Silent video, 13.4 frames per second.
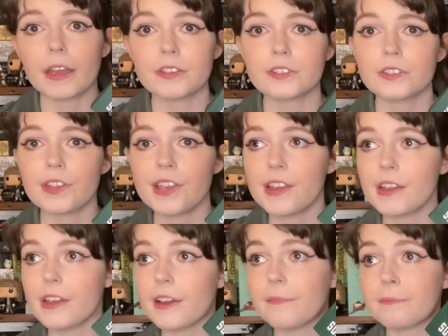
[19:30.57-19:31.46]

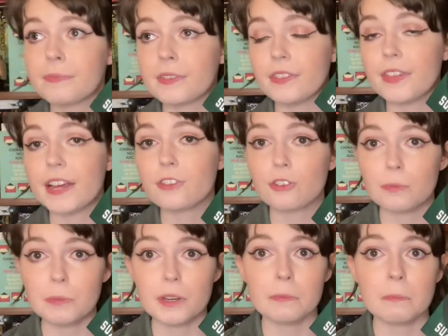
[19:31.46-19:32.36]
see that
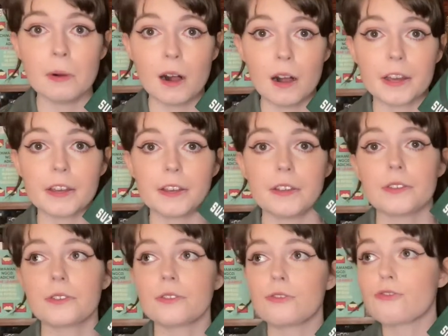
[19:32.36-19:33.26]
tribute
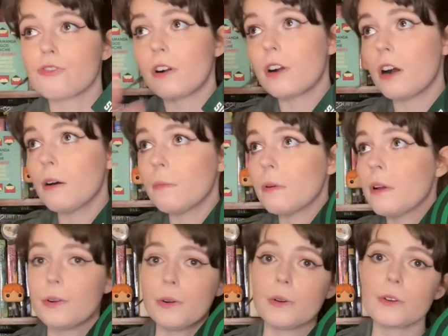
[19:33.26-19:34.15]
Marcus strung up,
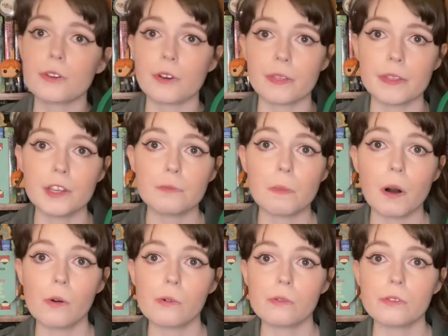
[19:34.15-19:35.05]
hooked on these
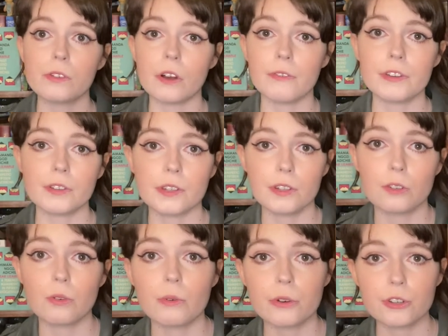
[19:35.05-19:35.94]
poles, obviously
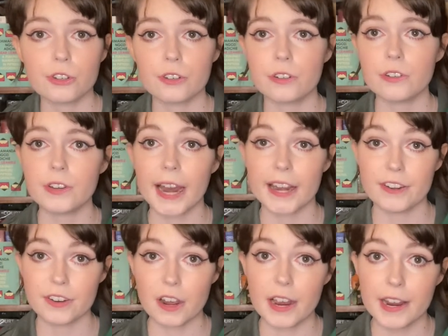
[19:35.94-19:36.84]
tortured
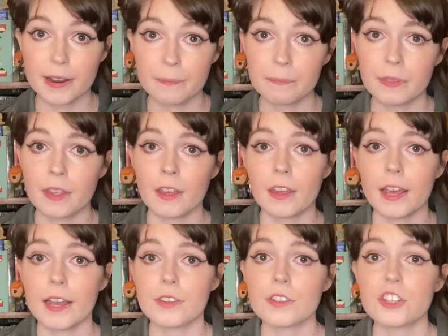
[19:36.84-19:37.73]
and dying.
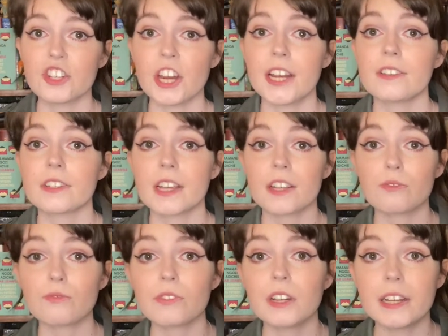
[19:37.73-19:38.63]
And Sejanus
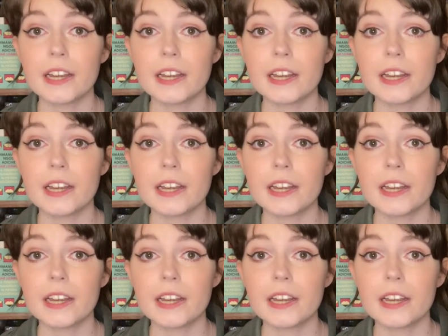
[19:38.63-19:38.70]
gets really